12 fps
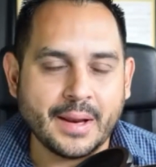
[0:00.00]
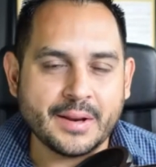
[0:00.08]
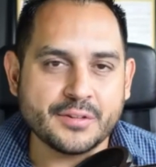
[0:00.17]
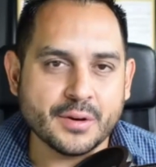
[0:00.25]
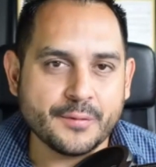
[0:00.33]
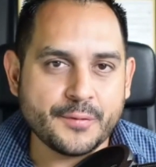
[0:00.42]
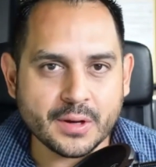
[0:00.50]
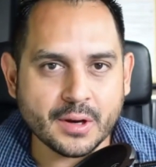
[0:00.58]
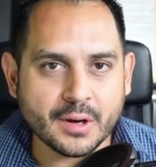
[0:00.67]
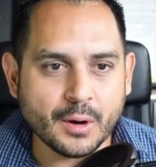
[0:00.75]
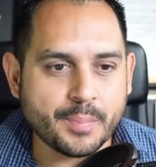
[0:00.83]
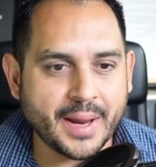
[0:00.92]
And so if you could
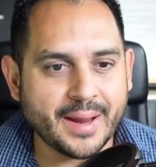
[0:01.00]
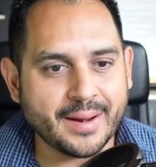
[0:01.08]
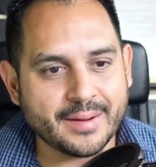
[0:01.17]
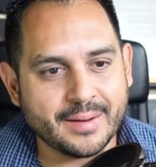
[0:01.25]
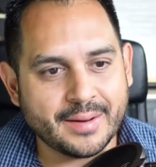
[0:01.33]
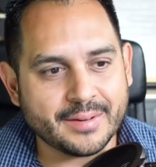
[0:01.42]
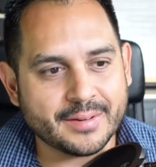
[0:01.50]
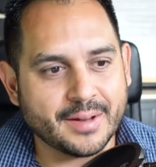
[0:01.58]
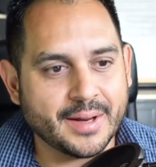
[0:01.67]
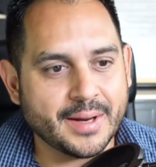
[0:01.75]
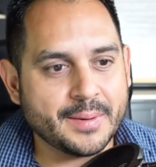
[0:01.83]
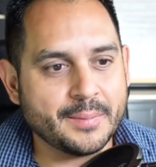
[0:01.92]
go back in
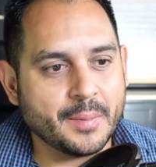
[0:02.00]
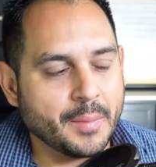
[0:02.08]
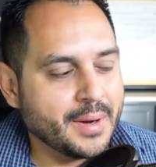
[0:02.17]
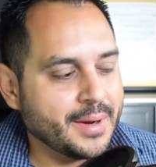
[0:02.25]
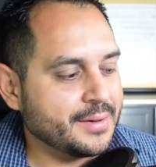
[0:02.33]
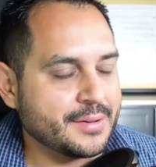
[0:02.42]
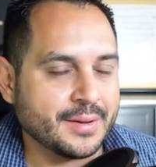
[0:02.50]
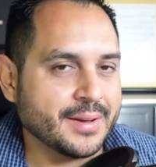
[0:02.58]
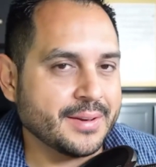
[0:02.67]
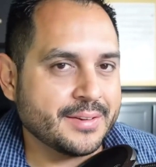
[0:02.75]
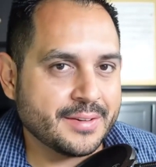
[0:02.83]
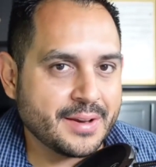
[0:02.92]
time, Mike, to
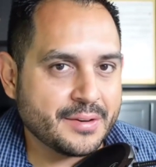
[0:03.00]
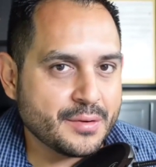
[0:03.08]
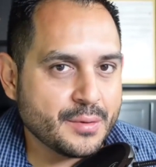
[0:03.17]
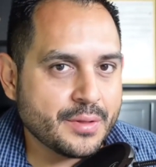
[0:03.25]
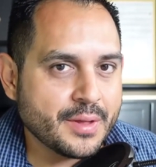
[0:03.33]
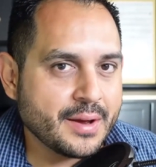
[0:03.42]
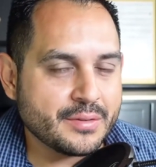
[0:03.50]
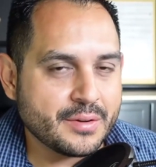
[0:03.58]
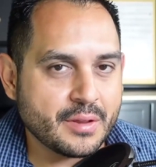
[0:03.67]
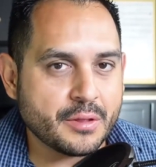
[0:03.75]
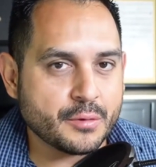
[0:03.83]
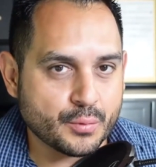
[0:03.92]
let's say
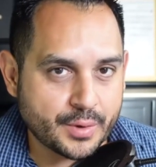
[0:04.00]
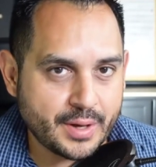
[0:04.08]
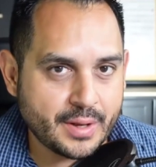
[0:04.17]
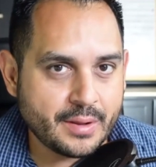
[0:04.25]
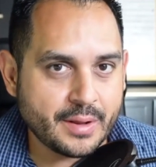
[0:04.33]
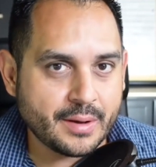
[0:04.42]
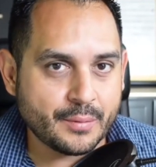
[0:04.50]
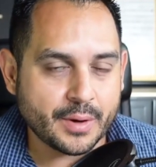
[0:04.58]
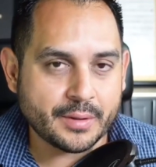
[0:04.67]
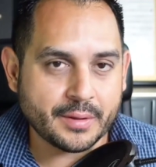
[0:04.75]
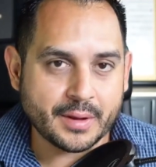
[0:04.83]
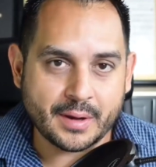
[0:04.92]
2003, then
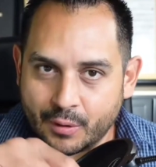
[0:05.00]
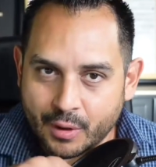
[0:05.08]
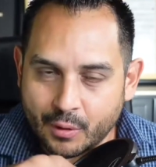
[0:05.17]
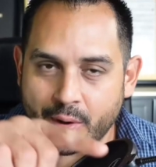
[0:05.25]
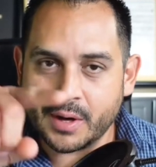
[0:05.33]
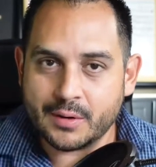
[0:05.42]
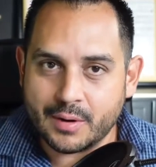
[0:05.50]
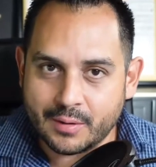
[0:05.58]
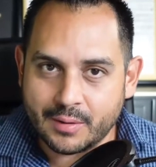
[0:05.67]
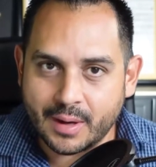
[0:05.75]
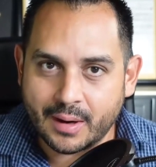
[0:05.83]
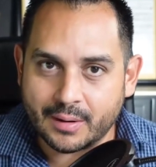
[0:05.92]
with knowing what you
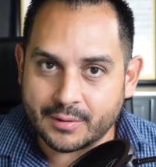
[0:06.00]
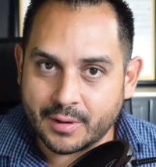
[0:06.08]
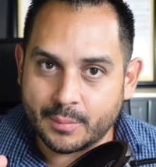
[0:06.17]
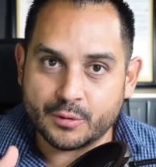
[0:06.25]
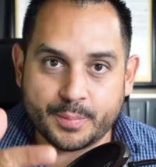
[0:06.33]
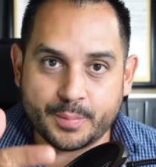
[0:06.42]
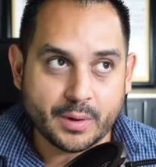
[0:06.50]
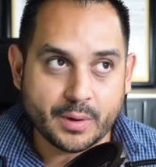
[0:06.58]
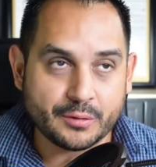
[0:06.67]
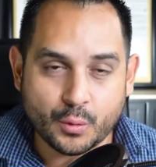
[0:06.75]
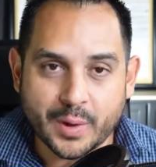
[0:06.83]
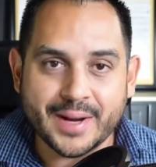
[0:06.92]
know now, it's almost been
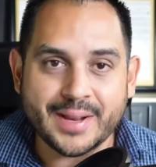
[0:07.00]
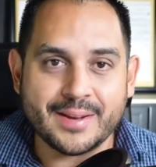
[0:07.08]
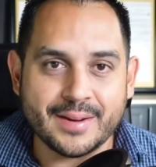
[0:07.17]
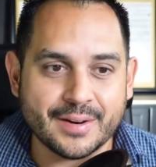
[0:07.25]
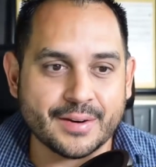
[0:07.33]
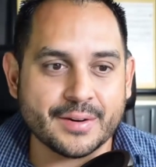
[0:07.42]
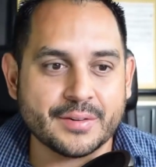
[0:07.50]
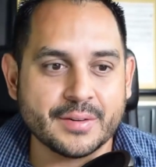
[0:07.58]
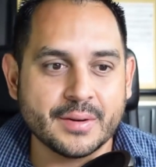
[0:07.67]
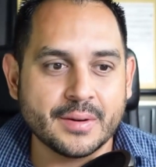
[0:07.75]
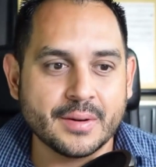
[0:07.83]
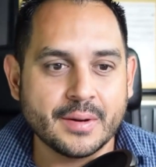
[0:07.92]
what, 20
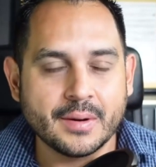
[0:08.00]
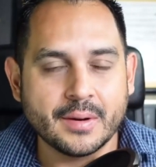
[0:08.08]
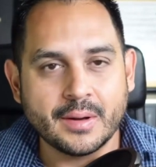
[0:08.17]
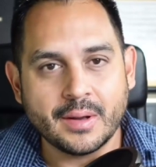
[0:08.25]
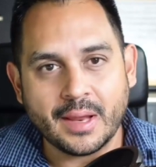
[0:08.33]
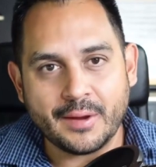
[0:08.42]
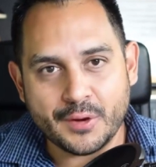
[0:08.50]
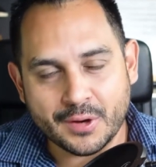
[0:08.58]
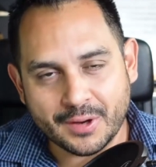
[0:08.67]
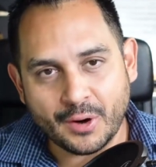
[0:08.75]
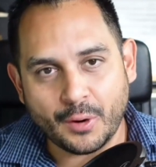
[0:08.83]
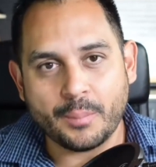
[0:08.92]
years. If you
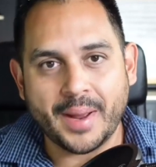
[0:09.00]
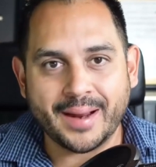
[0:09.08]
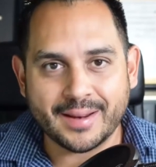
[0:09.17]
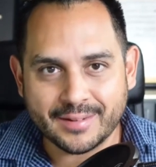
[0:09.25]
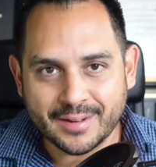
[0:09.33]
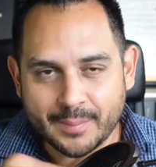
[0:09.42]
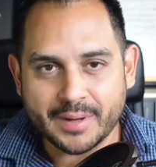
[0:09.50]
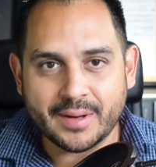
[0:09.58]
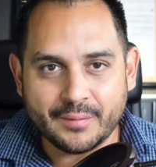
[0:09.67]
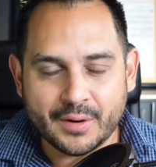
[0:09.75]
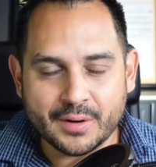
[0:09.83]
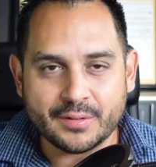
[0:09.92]
could go back in time and
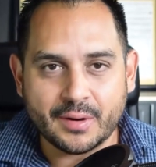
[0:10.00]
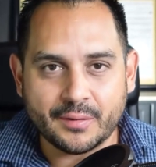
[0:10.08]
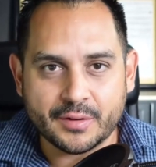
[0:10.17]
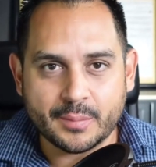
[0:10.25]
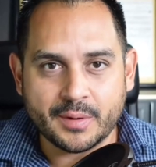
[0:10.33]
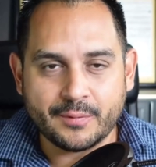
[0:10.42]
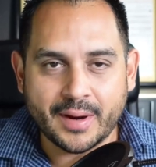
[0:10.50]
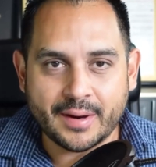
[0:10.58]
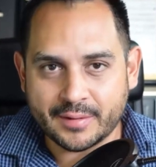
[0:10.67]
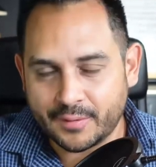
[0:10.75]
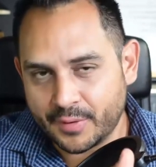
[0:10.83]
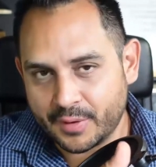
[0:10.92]
give yourself some
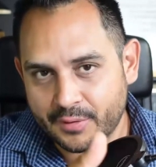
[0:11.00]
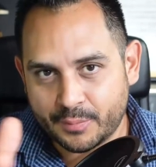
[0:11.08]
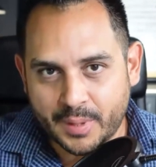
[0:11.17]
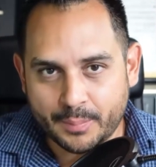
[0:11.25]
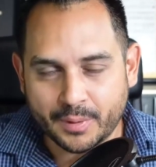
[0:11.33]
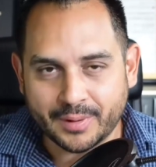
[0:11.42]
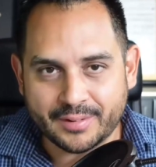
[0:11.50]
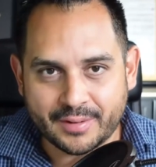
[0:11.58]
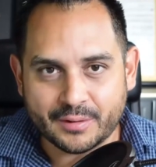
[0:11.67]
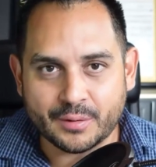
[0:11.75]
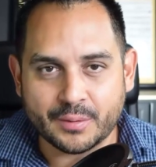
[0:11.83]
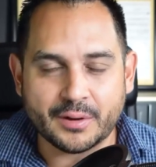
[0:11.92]
advice, if there's people
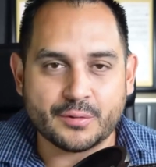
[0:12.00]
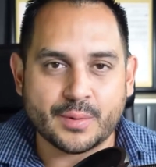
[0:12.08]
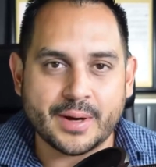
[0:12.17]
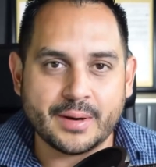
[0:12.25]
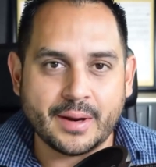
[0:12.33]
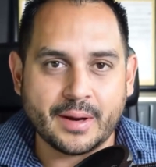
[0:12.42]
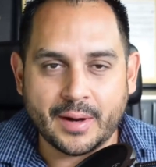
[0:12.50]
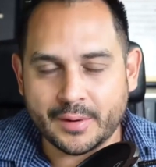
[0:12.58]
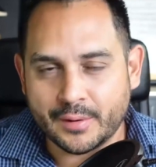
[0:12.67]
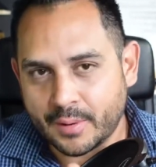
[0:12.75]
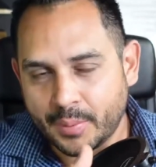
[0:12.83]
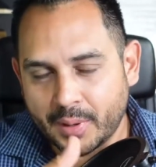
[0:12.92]
listening to us right now,
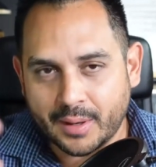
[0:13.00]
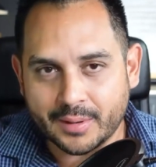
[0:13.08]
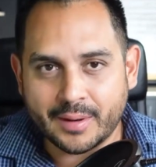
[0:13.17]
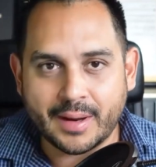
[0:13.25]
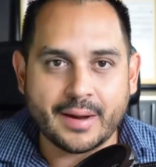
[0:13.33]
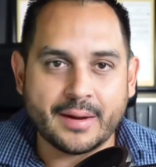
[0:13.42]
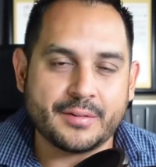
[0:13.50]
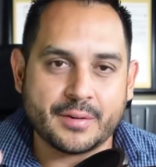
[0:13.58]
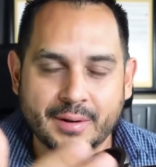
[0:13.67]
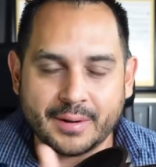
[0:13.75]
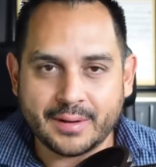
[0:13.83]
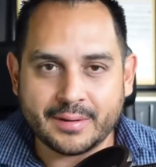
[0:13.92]
either in the podcast
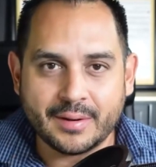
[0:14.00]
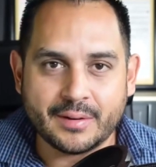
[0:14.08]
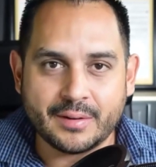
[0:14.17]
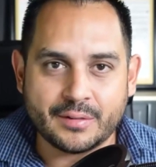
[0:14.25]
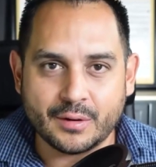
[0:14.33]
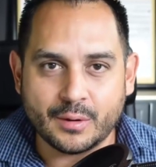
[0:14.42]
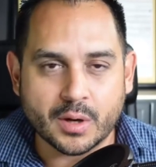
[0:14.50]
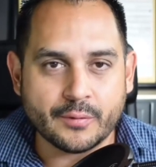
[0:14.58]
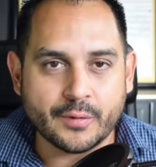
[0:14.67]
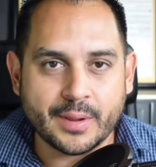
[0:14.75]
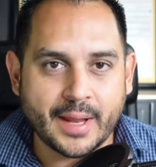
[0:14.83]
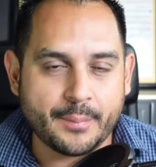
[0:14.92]
or in LinkedIn, Zoom,
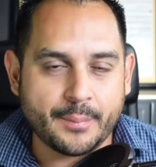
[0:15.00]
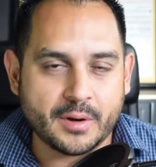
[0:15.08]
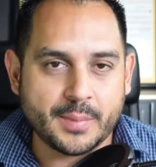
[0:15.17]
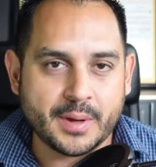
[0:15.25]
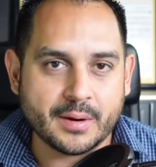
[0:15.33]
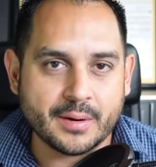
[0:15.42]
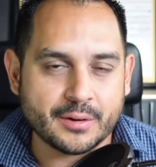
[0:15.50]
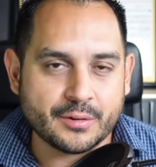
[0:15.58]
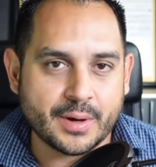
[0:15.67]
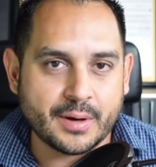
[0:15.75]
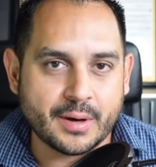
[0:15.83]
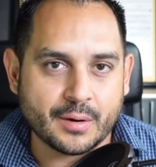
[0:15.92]
wherever they happen to be hearing
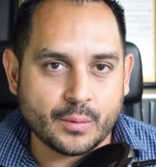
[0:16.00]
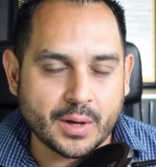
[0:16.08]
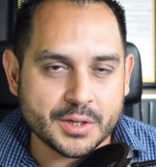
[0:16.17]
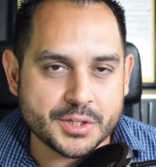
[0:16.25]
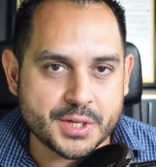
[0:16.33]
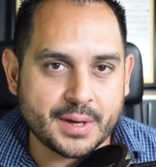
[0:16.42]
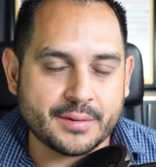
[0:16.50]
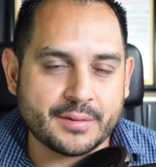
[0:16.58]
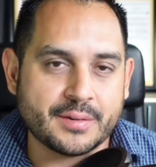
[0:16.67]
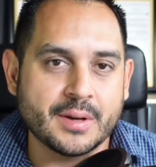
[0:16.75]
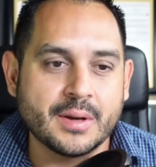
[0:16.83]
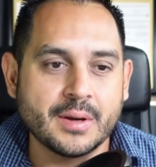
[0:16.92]
us right now or watching
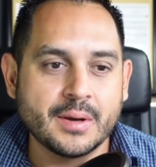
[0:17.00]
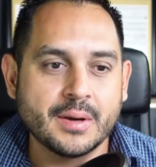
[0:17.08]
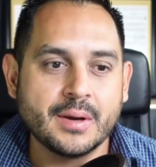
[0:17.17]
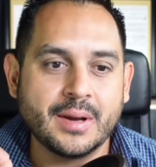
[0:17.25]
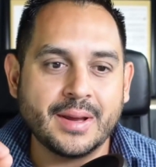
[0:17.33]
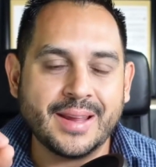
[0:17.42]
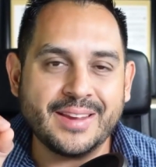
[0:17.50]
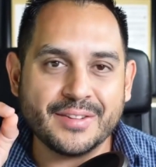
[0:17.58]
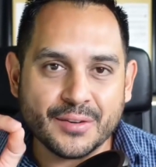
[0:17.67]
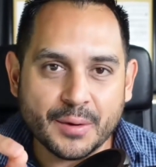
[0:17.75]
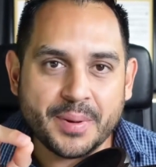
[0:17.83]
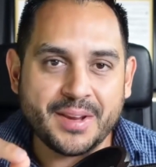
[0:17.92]
us, is
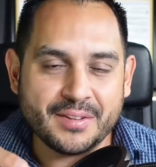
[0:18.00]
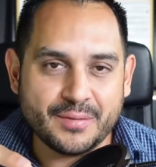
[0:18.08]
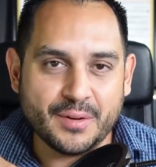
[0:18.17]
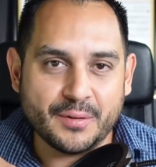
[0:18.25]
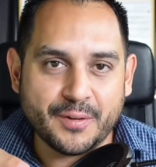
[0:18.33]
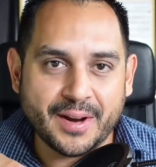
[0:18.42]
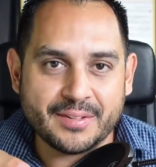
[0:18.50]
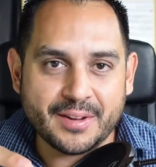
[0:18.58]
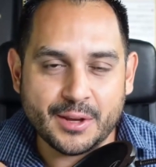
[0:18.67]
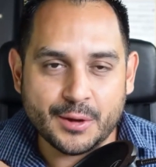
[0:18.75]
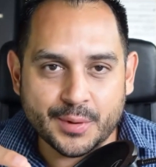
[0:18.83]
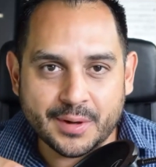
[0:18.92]
there a piece of advice
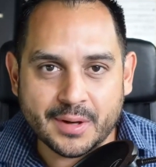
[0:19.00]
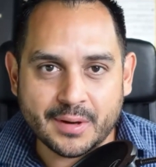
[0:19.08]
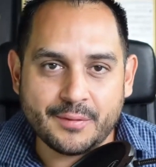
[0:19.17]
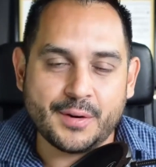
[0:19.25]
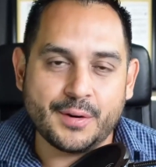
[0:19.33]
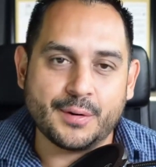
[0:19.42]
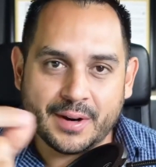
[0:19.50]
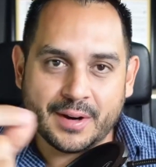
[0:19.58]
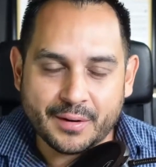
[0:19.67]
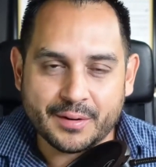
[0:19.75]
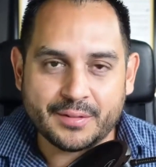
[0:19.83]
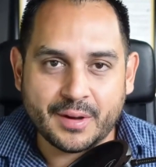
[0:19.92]
that you would give your
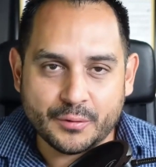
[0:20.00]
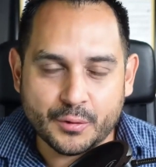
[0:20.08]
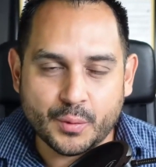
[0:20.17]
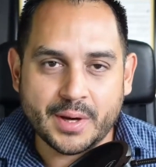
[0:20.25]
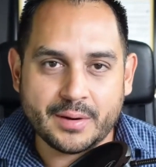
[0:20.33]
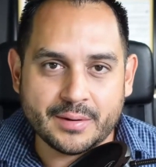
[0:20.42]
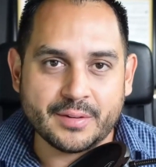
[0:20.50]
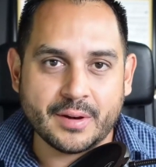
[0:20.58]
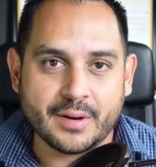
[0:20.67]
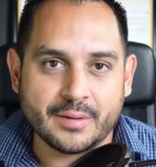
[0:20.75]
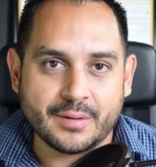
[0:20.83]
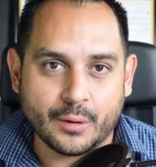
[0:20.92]
younger self 20 years
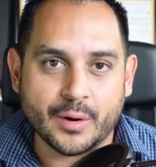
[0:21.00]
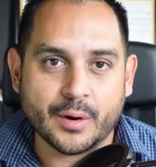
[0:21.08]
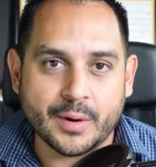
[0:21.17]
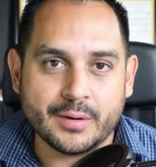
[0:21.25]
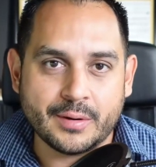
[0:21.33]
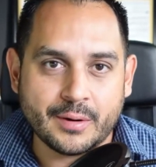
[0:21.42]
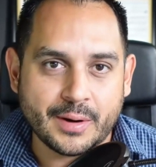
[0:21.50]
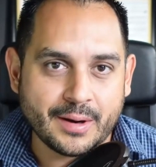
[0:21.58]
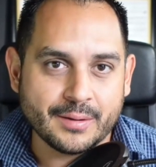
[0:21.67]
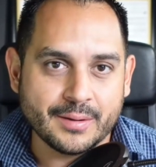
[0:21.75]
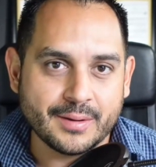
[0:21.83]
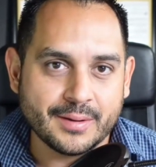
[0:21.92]
ago, knowing what you know
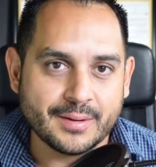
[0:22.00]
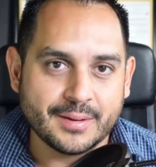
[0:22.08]
now?